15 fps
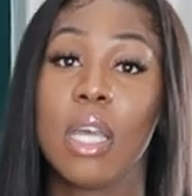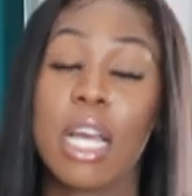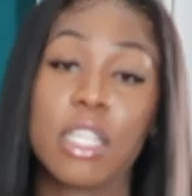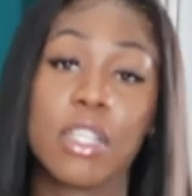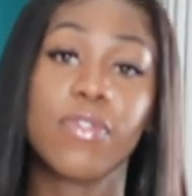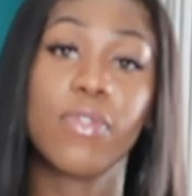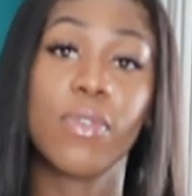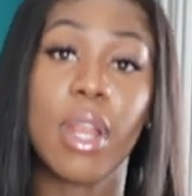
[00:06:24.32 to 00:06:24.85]
I
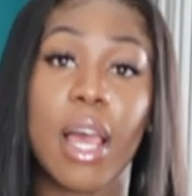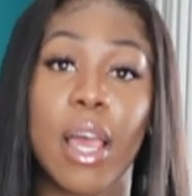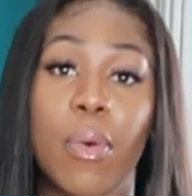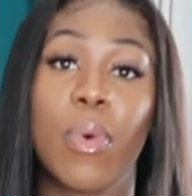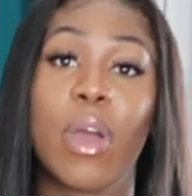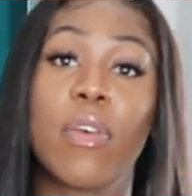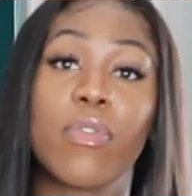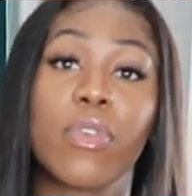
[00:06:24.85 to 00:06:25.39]
just feel like
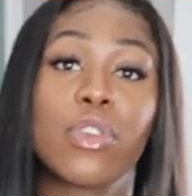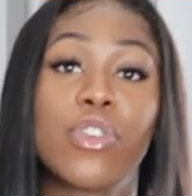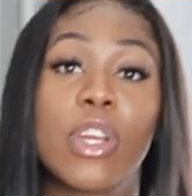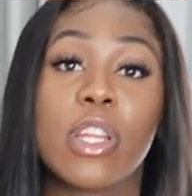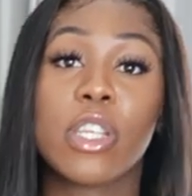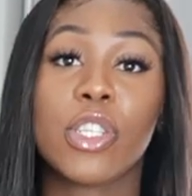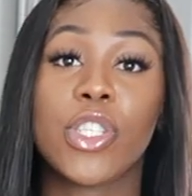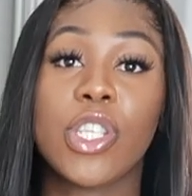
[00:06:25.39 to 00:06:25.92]
whatever you're
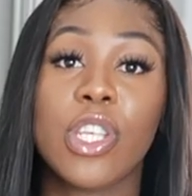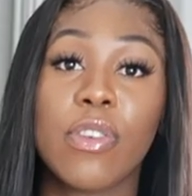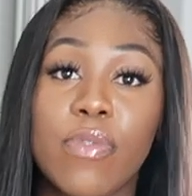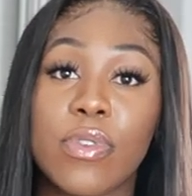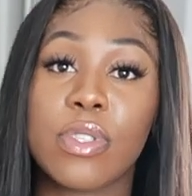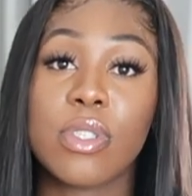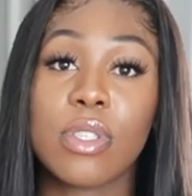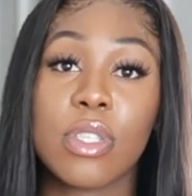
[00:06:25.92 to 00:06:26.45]
trying to achieve
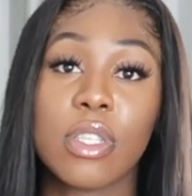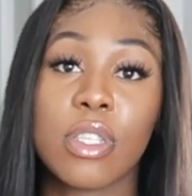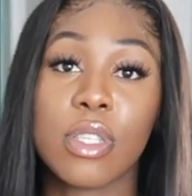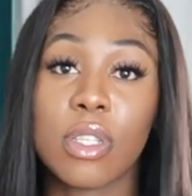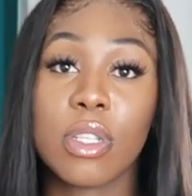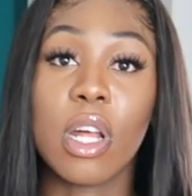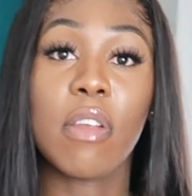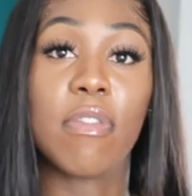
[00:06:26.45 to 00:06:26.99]
is just
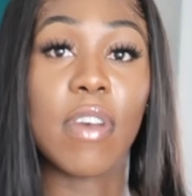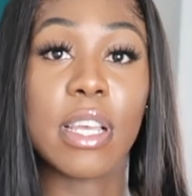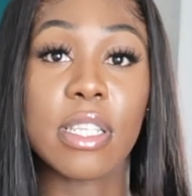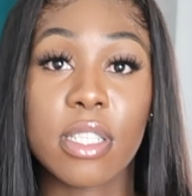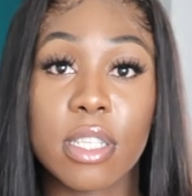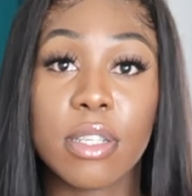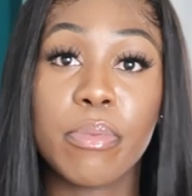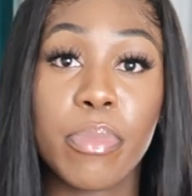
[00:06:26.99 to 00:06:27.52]
nullifies
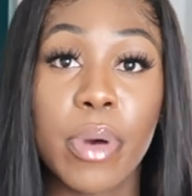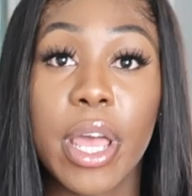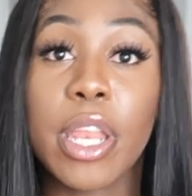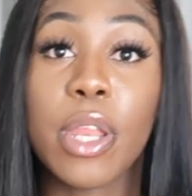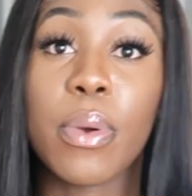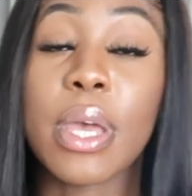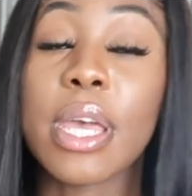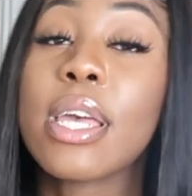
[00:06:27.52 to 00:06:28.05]
it. But
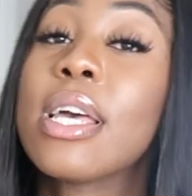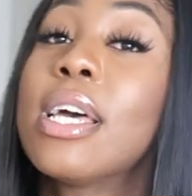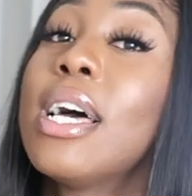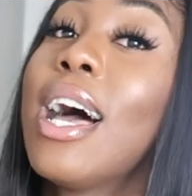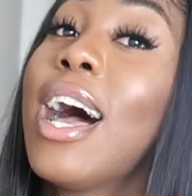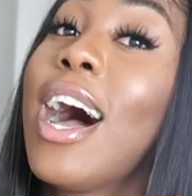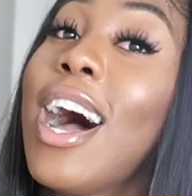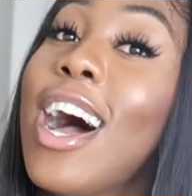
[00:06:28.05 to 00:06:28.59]
anyway,
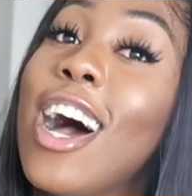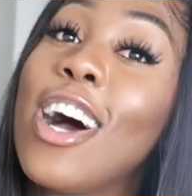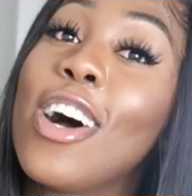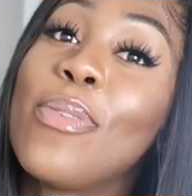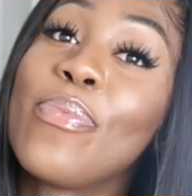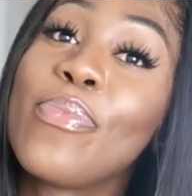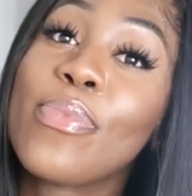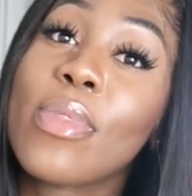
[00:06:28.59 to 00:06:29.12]

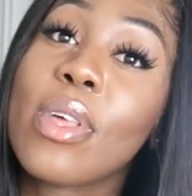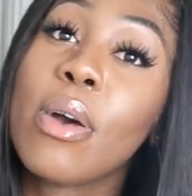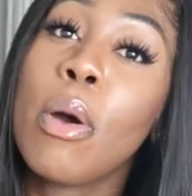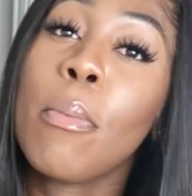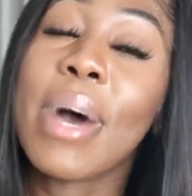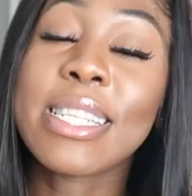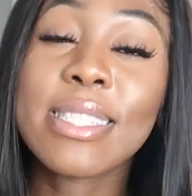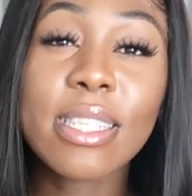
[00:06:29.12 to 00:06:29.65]

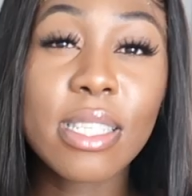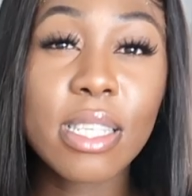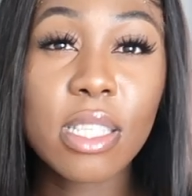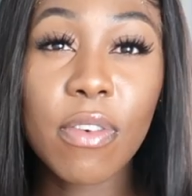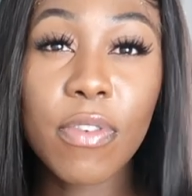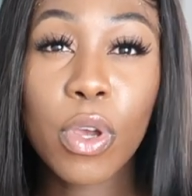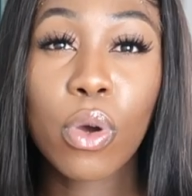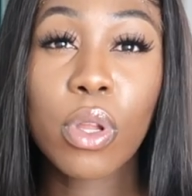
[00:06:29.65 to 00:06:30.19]
I did see
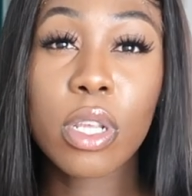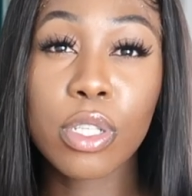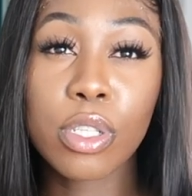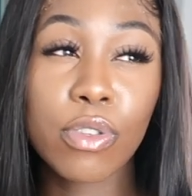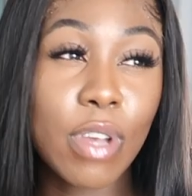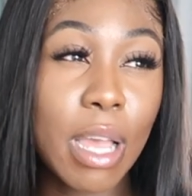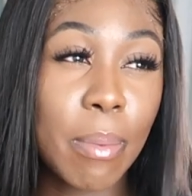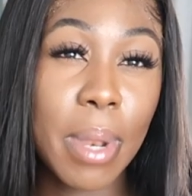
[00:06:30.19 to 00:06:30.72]
something on
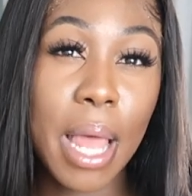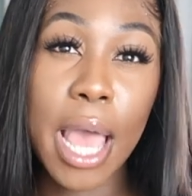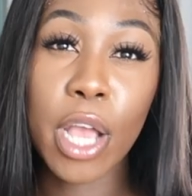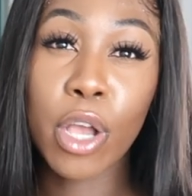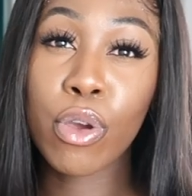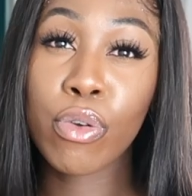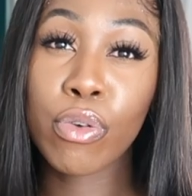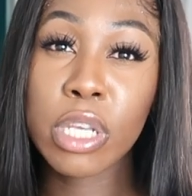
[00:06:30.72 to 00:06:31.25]
Instagram
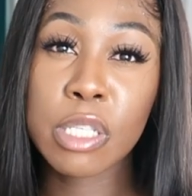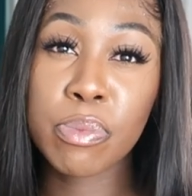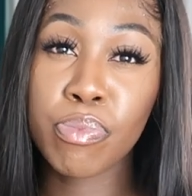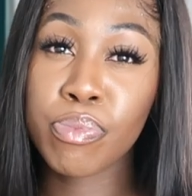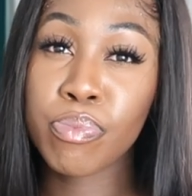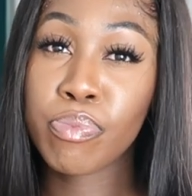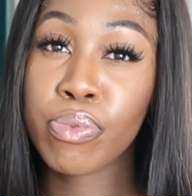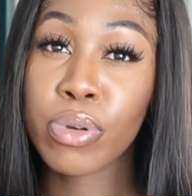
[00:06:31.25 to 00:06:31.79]
like crease
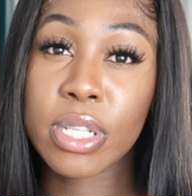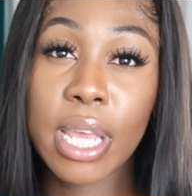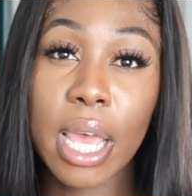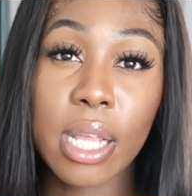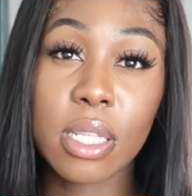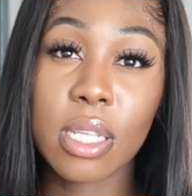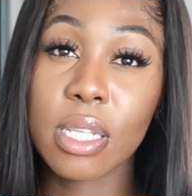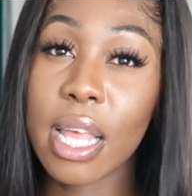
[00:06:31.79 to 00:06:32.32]

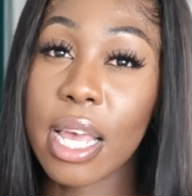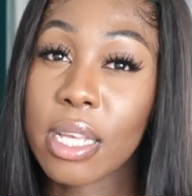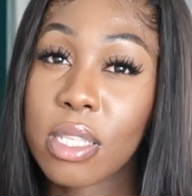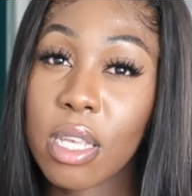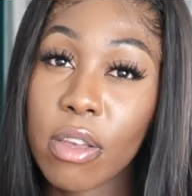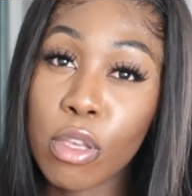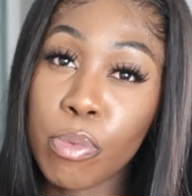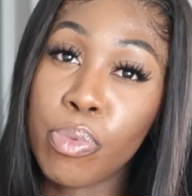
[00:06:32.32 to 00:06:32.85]
protected, like
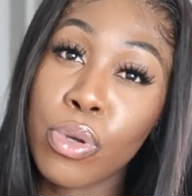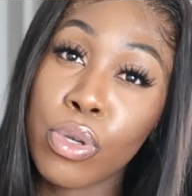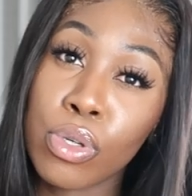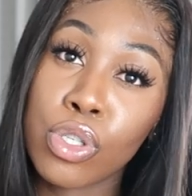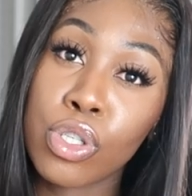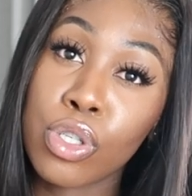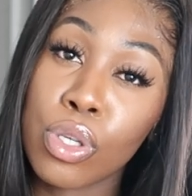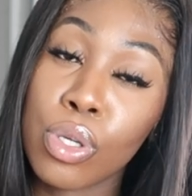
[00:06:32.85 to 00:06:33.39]
something you put in your
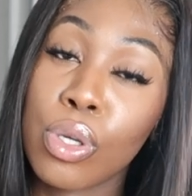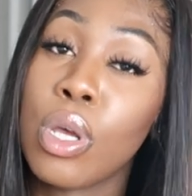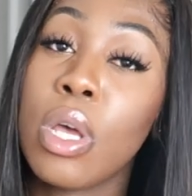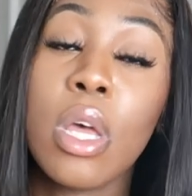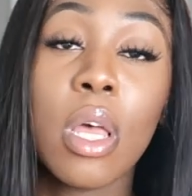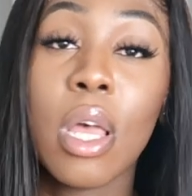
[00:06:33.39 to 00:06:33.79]
shoe.